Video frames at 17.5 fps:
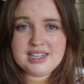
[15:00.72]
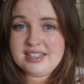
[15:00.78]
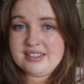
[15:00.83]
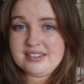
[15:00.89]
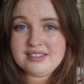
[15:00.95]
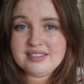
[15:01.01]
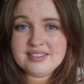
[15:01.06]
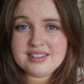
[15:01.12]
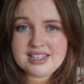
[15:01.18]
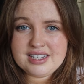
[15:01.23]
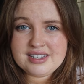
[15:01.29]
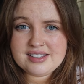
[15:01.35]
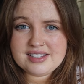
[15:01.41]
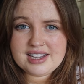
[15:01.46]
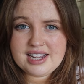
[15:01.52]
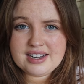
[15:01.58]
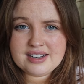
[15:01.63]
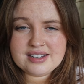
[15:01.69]
kill the
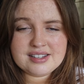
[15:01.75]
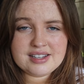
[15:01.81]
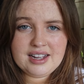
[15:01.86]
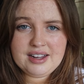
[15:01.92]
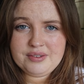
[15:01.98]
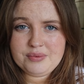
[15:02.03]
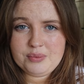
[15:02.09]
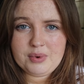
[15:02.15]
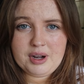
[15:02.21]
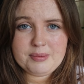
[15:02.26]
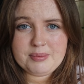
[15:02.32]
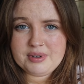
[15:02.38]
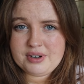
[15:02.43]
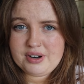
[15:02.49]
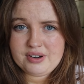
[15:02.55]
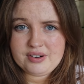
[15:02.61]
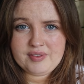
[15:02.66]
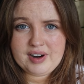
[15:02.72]
insects and wipe
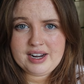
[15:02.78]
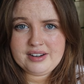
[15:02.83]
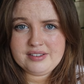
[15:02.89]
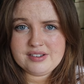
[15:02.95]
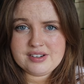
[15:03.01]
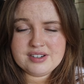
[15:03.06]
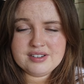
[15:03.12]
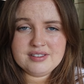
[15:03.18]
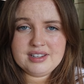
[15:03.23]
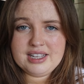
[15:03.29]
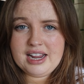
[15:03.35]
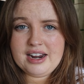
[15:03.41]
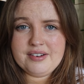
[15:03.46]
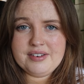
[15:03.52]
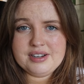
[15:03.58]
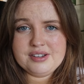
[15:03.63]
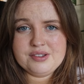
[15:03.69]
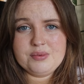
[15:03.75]
it all around the
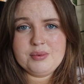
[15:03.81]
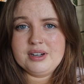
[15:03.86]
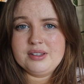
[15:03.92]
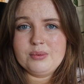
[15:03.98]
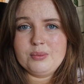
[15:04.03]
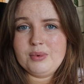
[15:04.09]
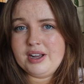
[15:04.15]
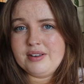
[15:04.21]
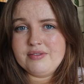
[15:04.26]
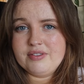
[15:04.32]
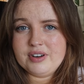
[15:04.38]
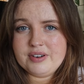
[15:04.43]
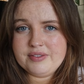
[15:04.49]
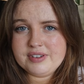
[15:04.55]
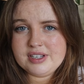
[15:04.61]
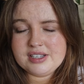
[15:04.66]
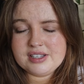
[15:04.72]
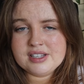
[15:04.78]
areas where the white
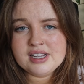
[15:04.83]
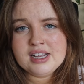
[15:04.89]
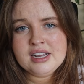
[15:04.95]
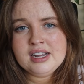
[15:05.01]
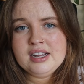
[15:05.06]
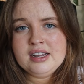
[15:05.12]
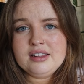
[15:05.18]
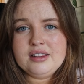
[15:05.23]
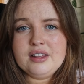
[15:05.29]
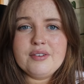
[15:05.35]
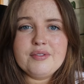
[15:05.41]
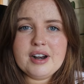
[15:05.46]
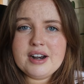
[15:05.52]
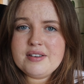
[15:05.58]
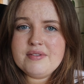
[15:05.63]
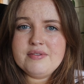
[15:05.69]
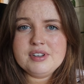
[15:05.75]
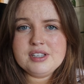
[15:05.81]
fluff is. They're
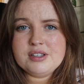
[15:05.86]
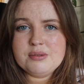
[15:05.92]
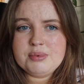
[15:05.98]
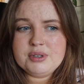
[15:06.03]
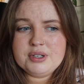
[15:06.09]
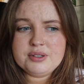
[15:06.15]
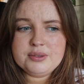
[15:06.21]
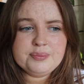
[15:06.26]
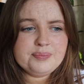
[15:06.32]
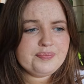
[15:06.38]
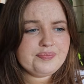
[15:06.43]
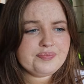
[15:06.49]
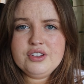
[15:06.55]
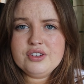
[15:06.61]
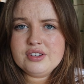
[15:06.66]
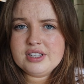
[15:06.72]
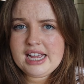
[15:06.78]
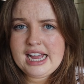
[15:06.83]
very visible.
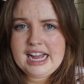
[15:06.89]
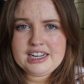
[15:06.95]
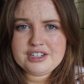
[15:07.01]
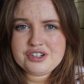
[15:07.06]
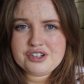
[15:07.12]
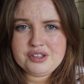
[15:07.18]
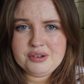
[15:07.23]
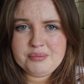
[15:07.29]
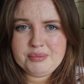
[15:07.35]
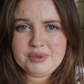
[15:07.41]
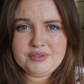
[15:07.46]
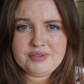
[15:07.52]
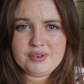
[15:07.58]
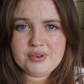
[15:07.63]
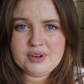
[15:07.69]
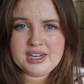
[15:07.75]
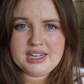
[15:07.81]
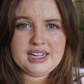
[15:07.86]
You'll catch them
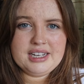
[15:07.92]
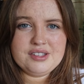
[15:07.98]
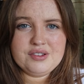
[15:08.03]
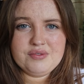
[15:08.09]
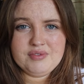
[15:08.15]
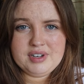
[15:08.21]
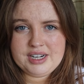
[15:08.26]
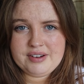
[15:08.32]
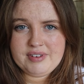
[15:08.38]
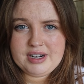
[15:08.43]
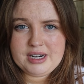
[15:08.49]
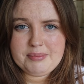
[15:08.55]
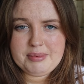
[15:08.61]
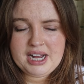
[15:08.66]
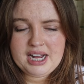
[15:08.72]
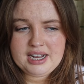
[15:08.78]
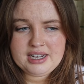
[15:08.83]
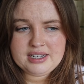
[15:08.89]
before it gets really, really
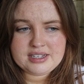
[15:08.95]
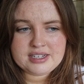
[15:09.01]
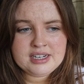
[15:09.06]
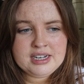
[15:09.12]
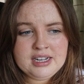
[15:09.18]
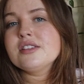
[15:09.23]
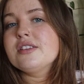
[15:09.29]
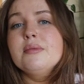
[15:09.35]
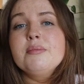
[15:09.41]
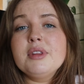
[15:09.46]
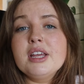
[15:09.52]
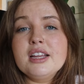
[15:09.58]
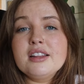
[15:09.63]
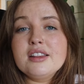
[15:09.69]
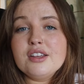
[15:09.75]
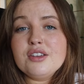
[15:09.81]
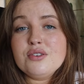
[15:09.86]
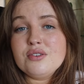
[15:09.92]
bad.
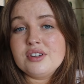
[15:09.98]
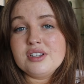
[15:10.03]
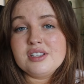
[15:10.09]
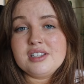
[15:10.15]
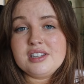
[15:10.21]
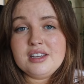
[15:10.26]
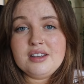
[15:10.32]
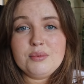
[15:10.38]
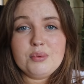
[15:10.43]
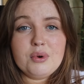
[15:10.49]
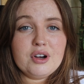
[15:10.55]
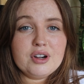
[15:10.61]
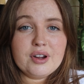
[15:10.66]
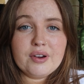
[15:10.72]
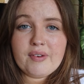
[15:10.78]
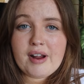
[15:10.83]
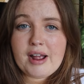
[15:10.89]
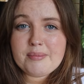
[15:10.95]
Something that you could see
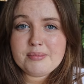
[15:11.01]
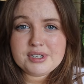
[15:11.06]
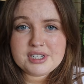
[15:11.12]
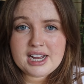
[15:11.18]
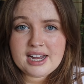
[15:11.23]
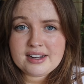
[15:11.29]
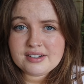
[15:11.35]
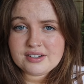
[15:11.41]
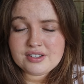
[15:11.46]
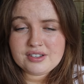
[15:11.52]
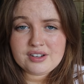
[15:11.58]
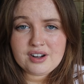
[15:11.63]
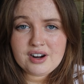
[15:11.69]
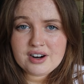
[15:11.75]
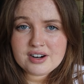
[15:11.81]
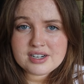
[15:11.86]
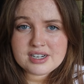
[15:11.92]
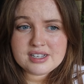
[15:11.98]
walking around botanical
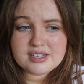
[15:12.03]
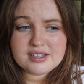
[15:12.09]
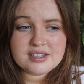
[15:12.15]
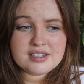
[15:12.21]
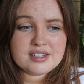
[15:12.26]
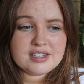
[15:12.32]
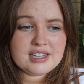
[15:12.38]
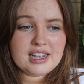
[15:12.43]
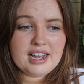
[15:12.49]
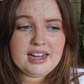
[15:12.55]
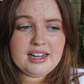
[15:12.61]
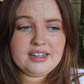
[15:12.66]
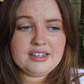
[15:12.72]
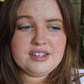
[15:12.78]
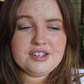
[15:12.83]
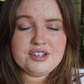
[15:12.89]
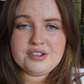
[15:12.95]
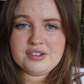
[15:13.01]
gardens,
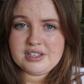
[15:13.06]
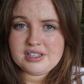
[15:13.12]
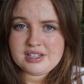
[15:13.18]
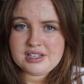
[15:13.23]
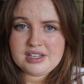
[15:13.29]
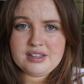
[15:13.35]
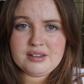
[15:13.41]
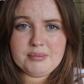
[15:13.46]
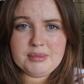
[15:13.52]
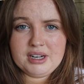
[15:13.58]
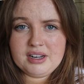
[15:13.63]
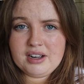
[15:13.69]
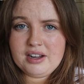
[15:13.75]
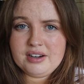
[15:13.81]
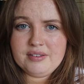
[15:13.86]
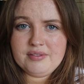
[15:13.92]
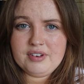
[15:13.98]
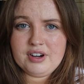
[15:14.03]
and you can see them in
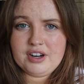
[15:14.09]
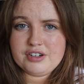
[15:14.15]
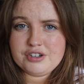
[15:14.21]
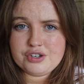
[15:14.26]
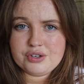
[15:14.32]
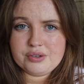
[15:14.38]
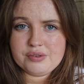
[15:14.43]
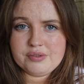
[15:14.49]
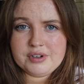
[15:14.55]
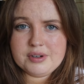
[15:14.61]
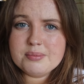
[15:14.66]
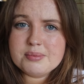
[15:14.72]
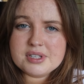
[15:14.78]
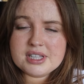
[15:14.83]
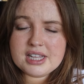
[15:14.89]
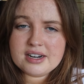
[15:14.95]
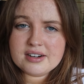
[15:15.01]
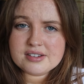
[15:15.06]
kind of larger
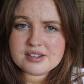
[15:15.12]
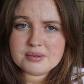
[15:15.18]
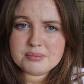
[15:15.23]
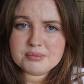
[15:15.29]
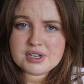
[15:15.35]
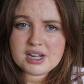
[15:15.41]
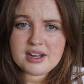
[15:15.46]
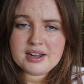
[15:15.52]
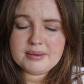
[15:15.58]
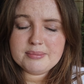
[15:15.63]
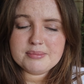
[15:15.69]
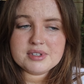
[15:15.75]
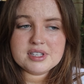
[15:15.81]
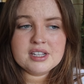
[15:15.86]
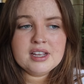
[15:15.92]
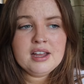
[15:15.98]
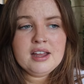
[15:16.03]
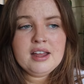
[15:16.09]
groups there
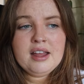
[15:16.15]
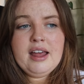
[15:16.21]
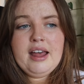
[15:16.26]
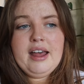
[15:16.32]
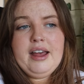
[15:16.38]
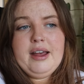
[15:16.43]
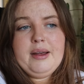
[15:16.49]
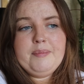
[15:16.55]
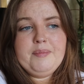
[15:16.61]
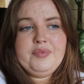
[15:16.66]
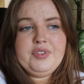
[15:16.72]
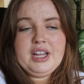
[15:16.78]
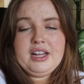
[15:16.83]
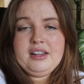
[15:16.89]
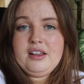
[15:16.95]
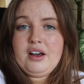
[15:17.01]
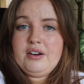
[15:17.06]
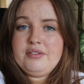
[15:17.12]
sometimes.
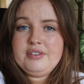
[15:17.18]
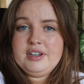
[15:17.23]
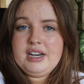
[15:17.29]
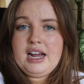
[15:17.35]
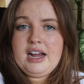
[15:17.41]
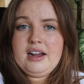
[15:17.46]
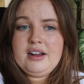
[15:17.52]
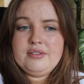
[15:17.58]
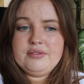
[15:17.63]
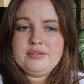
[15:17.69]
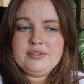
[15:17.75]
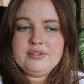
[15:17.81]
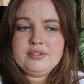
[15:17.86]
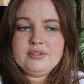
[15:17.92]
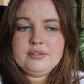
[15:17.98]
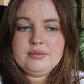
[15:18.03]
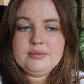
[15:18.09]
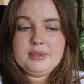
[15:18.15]
They'll often have,
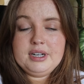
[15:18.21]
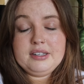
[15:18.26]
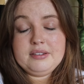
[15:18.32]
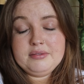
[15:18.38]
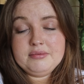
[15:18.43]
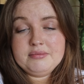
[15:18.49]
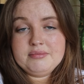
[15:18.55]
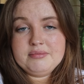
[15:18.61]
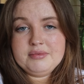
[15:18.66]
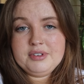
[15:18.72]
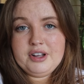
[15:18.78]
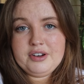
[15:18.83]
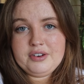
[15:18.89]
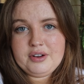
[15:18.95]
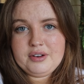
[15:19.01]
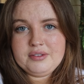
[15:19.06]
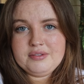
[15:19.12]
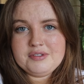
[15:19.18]
well,
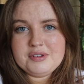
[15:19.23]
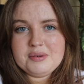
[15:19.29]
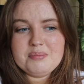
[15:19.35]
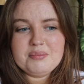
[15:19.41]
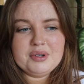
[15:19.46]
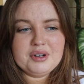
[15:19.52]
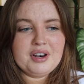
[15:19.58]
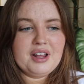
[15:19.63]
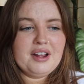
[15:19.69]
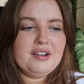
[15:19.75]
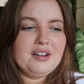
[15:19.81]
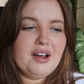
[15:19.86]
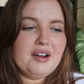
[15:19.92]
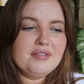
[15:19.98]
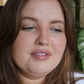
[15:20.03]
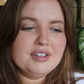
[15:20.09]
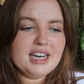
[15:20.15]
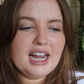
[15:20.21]
not all of them, but they'll
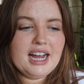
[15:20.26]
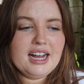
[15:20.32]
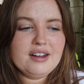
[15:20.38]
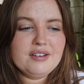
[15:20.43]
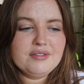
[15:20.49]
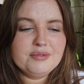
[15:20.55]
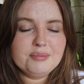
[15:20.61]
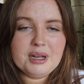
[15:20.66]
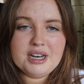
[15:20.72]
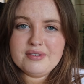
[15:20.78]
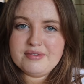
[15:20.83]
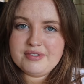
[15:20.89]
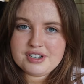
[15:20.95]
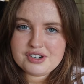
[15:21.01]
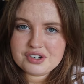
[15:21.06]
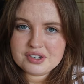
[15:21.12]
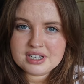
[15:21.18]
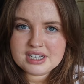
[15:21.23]
often have
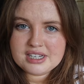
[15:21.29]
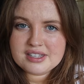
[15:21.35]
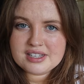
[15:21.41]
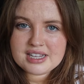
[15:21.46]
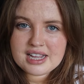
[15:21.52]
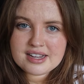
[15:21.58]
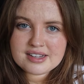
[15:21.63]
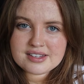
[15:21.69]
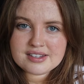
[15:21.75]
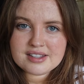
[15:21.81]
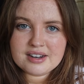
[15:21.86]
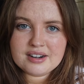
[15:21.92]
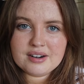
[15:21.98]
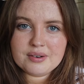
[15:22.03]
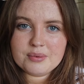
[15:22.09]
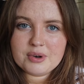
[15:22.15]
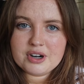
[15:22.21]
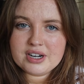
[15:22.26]
beneficial insects that
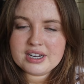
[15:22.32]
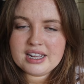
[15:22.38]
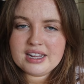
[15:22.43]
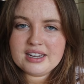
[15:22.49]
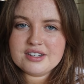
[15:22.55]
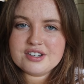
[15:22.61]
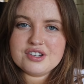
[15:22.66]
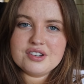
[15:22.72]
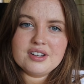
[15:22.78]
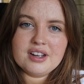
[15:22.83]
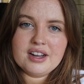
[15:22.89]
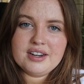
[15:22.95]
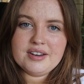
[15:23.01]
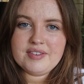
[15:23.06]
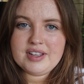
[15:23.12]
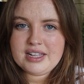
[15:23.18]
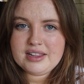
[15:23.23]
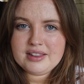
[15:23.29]
are working to kind
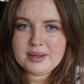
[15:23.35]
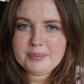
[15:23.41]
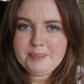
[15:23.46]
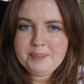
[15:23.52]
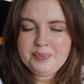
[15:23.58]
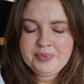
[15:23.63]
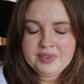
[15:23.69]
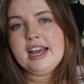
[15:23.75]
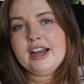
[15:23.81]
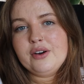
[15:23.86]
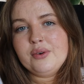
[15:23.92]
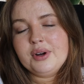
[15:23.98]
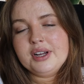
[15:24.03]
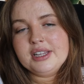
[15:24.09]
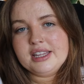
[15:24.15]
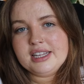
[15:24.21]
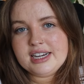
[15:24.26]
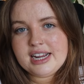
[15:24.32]
of eat them.
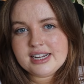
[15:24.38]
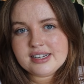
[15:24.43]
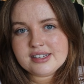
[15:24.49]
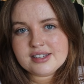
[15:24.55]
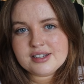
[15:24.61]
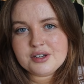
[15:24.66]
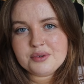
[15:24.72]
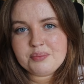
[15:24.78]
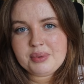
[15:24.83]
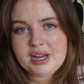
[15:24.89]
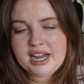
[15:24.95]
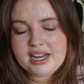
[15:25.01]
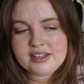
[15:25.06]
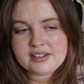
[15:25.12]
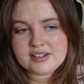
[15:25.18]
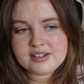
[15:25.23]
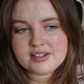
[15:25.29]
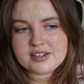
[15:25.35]
Now, the next
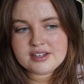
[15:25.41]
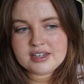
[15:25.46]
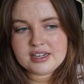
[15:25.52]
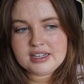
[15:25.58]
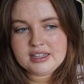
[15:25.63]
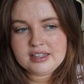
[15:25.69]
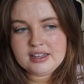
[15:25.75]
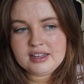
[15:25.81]
pest